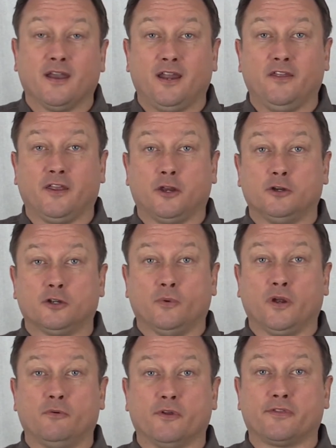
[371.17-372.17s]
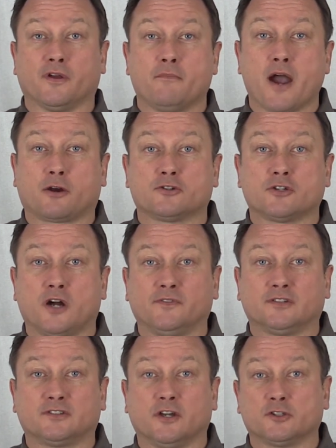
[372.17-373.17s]
Anything you're doing with a
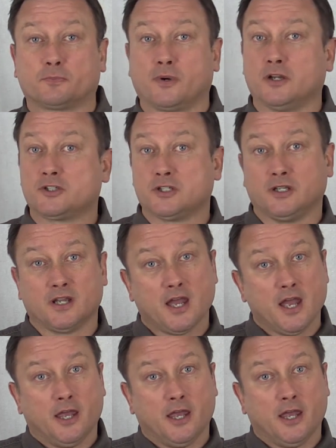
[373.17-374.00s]
Microsoft Excel spreadsheet,